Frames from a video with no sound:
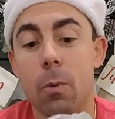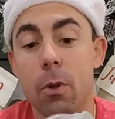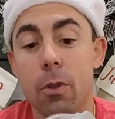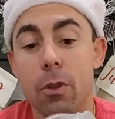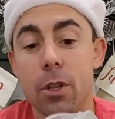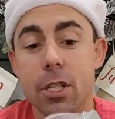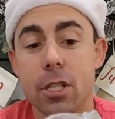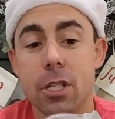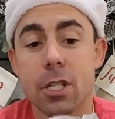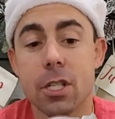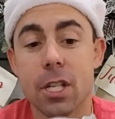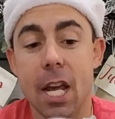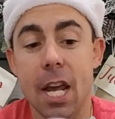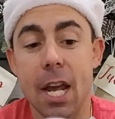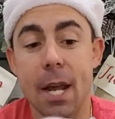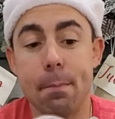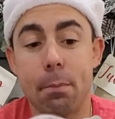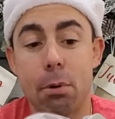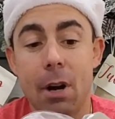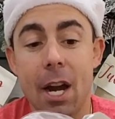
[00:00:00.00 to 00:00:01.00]
Well, this is
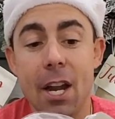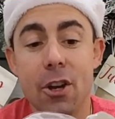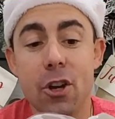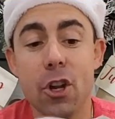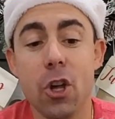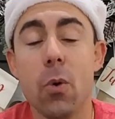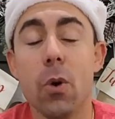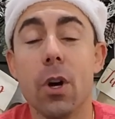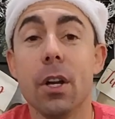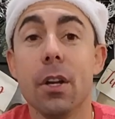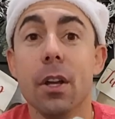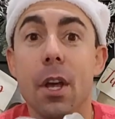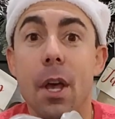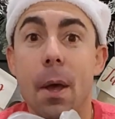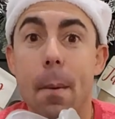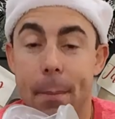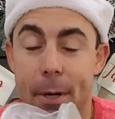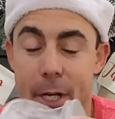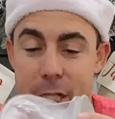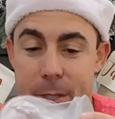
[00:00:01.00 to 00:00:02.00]
a brand new one,
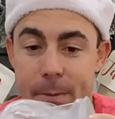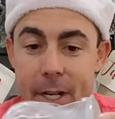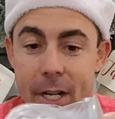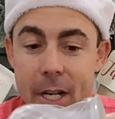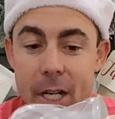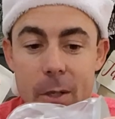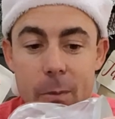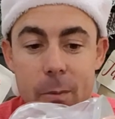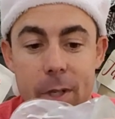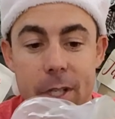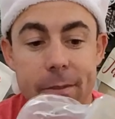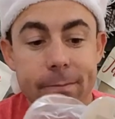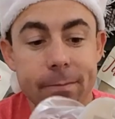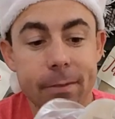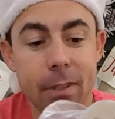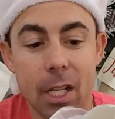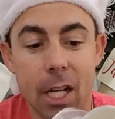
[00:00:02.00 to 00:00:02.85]
because my other one,